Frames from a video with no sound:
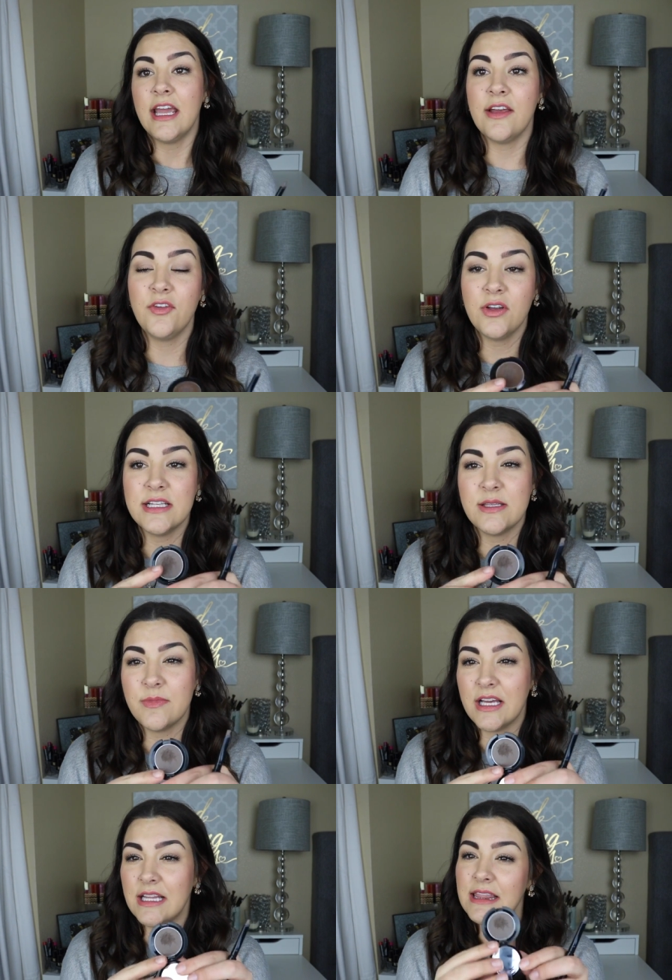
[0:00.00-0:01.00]
If you need
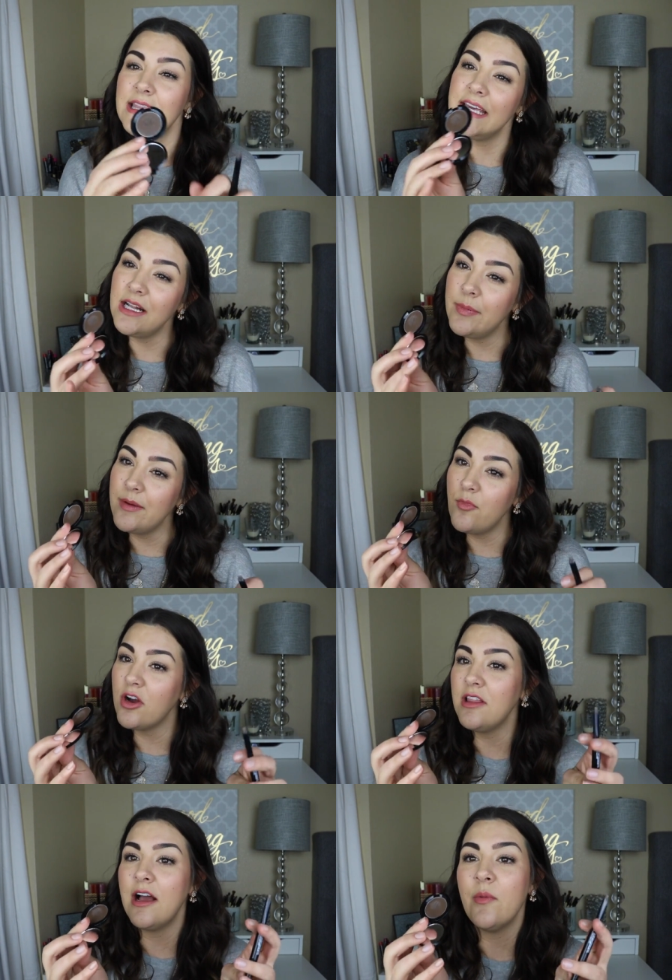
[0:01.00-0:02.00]
something a little bit
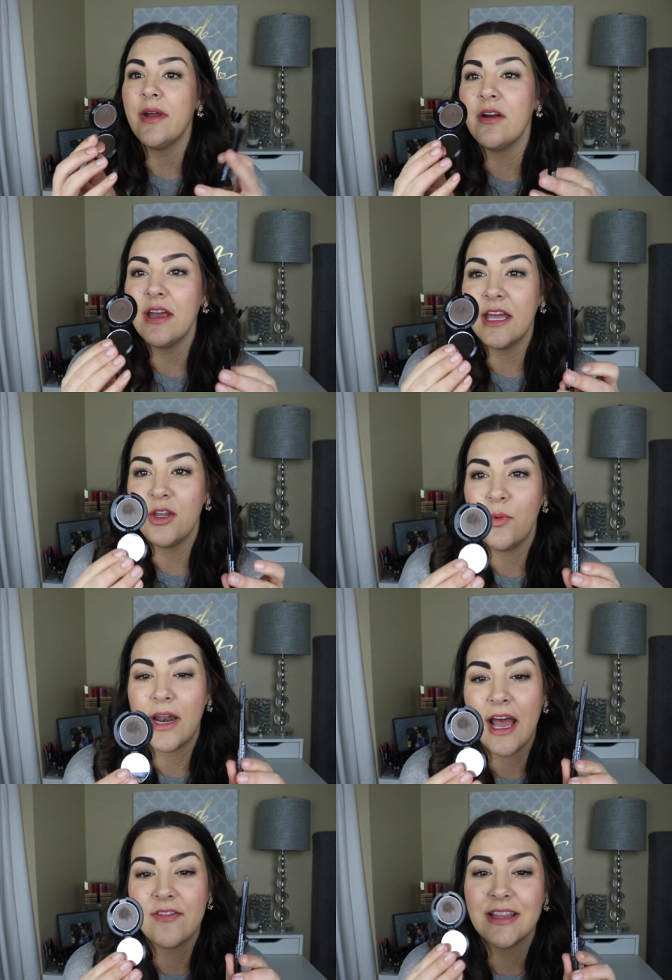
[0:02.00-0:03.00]
more long wearing and you
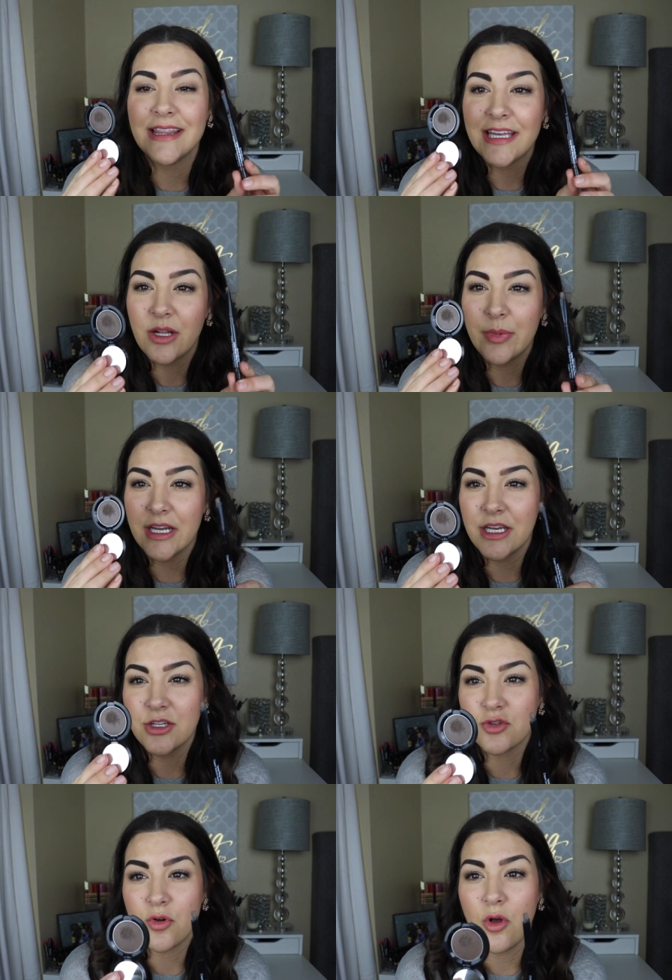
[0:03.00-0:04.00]
wanna have a little bit of
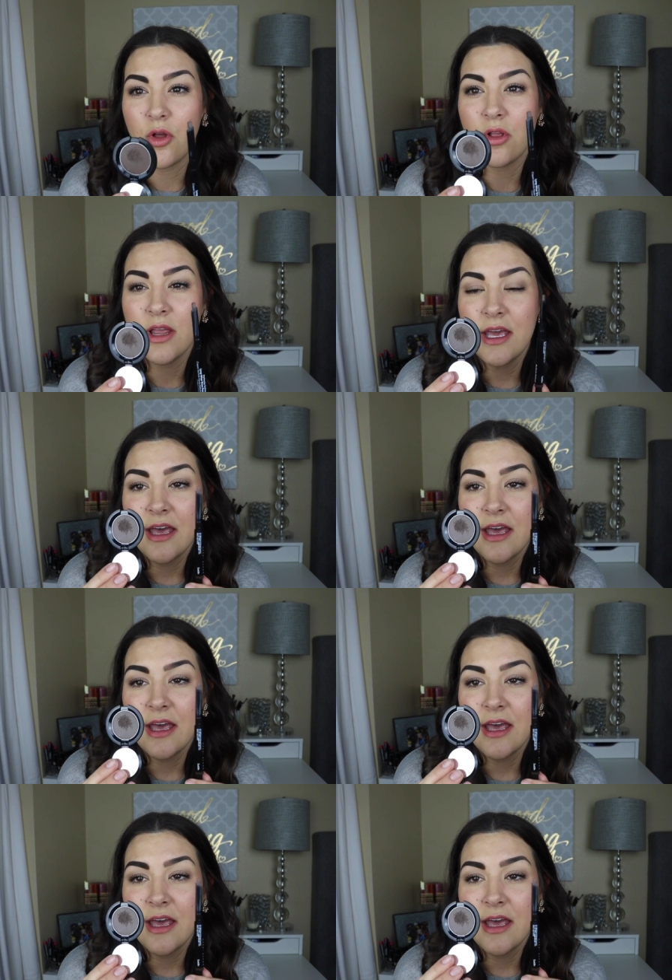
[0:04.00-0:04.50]
control,